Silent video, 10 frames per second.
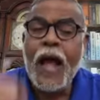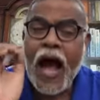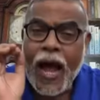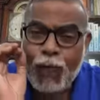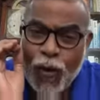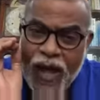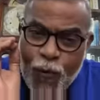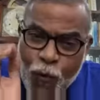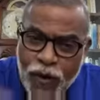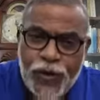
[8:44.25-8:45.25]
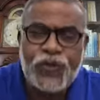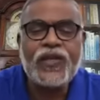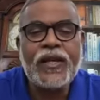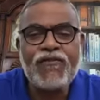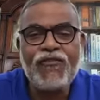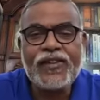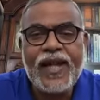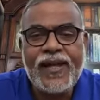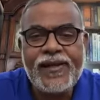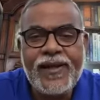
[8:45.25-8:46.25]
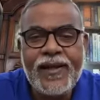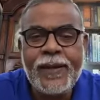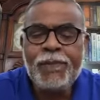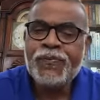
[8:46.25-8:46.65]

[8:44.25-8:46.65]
I, what I want to see emphasized here